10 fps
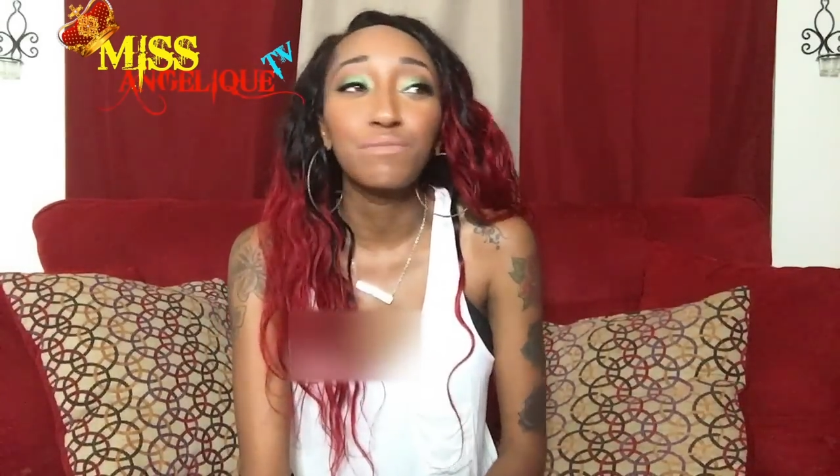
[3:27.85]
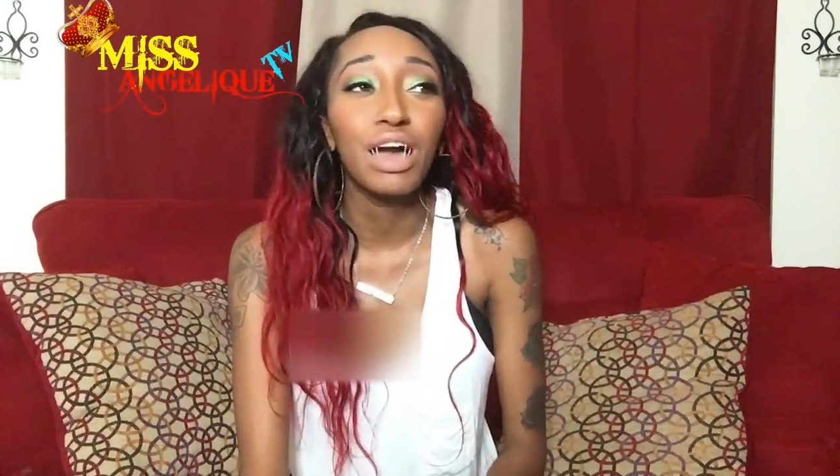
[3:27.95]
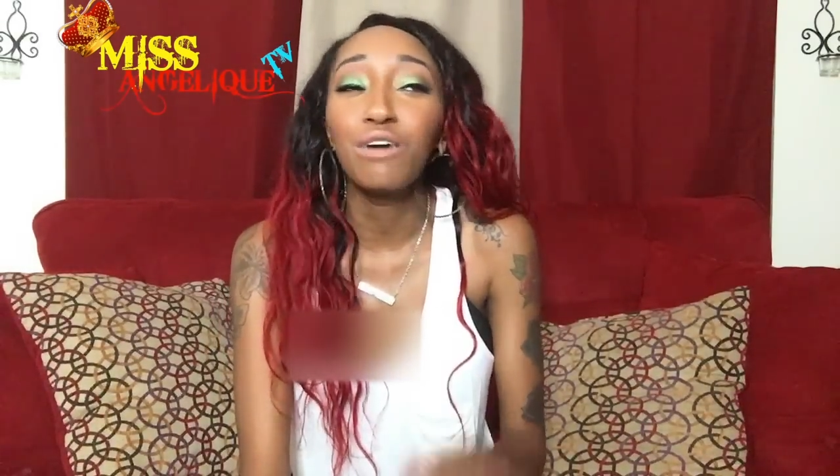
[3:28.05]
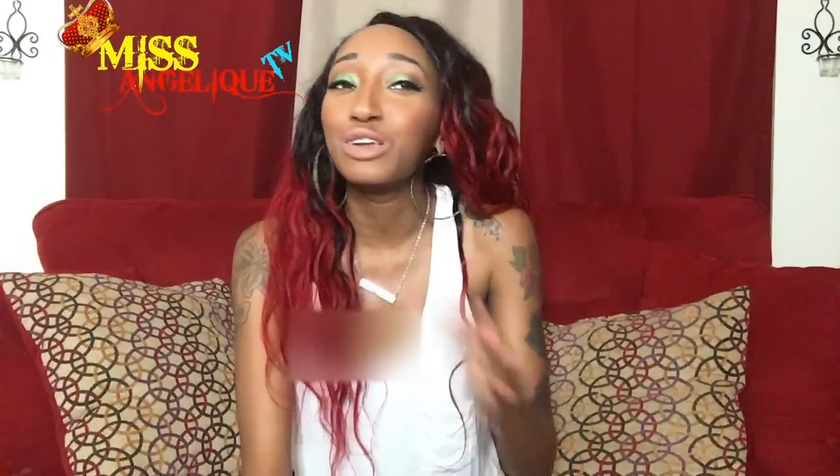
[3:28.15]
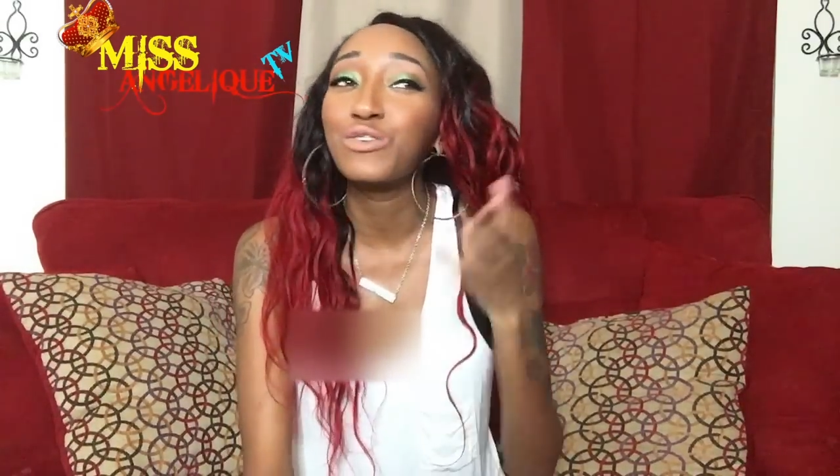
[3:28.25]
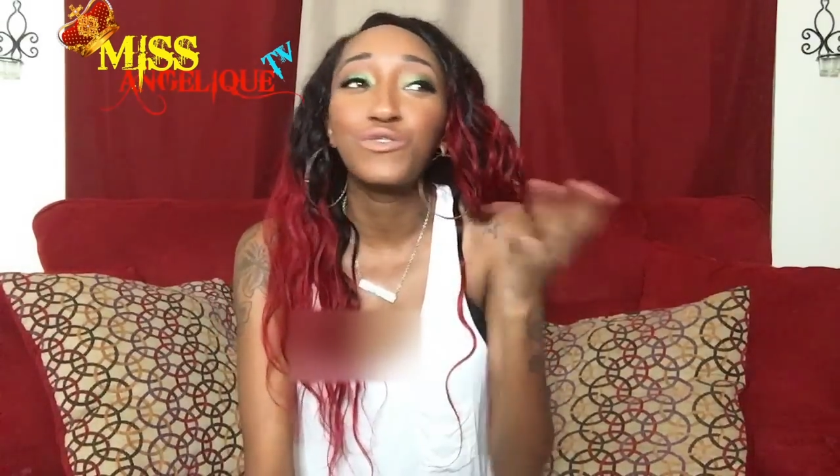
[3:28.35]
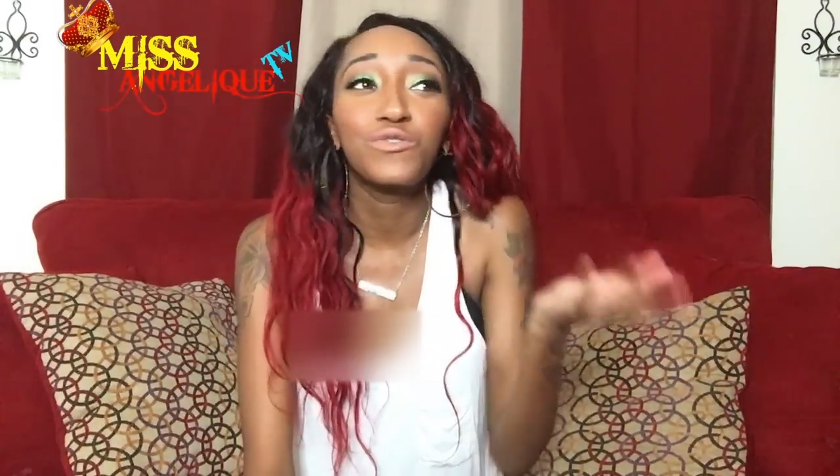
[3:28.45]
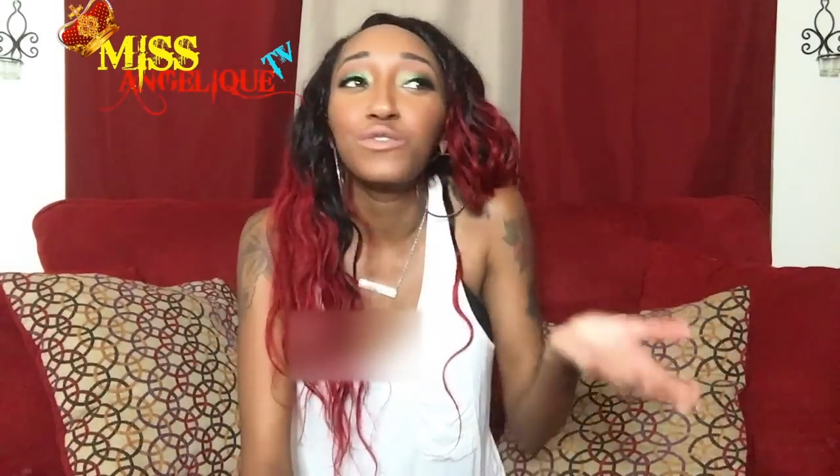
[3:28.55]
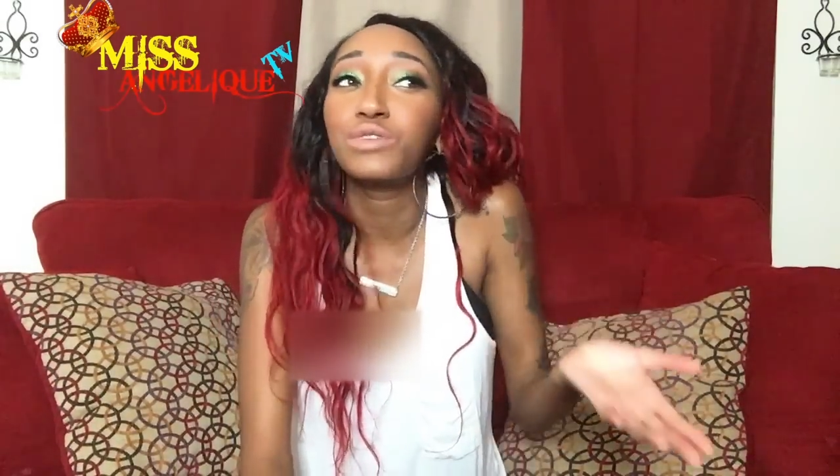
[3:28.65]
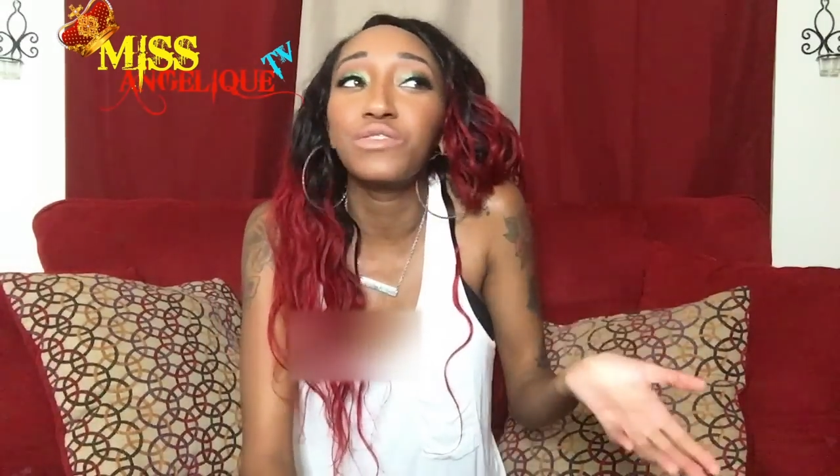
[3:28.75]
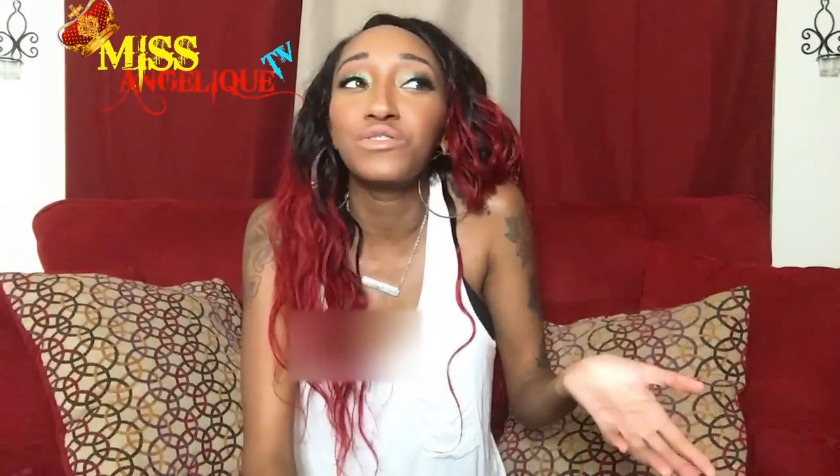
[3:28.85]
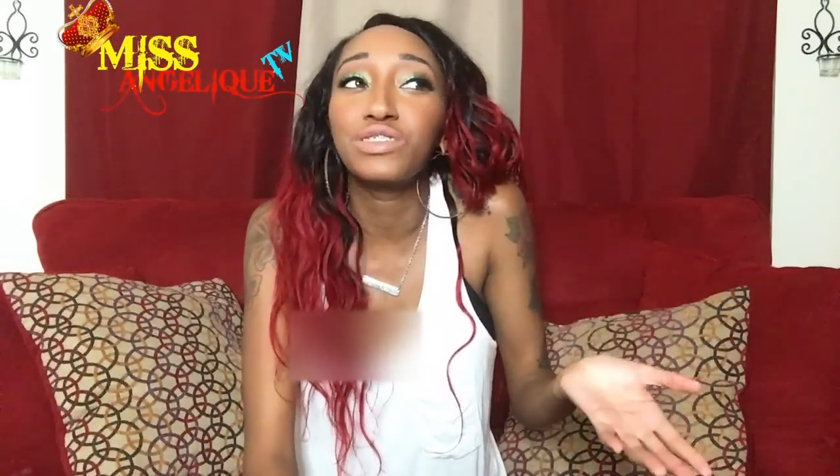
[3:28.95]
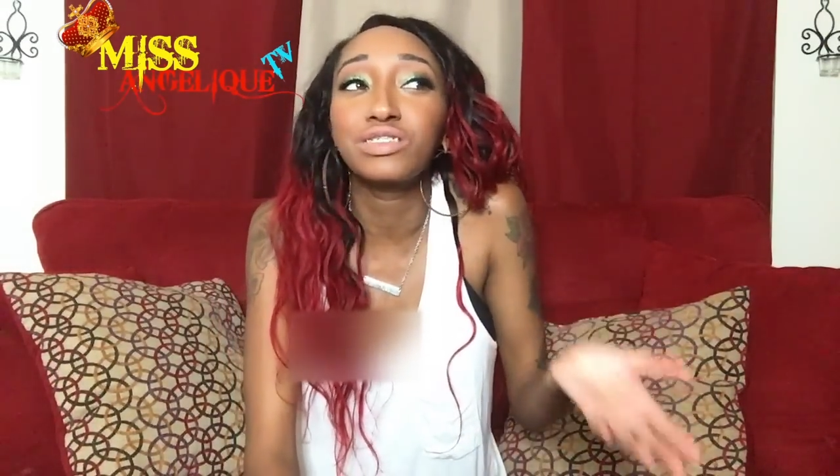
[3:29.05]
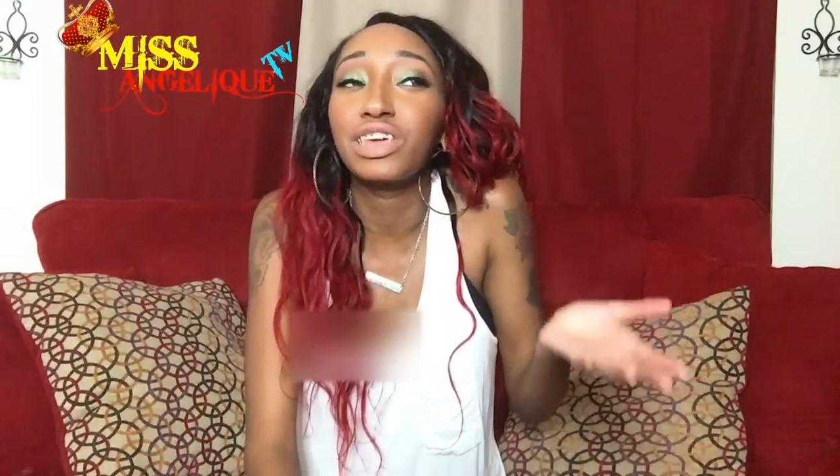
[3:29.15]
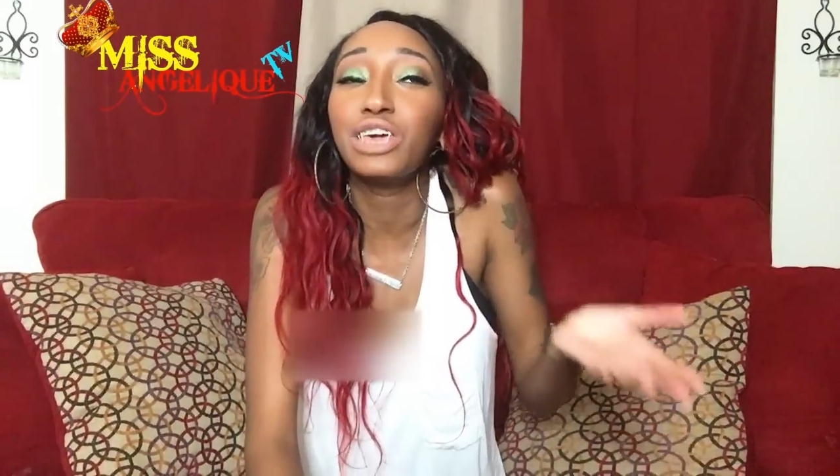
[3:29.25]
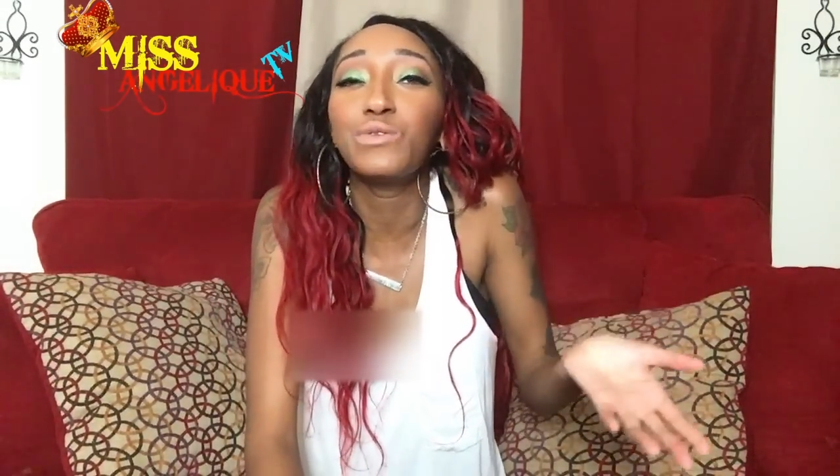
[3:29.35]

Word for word: I don't know for whatever reason he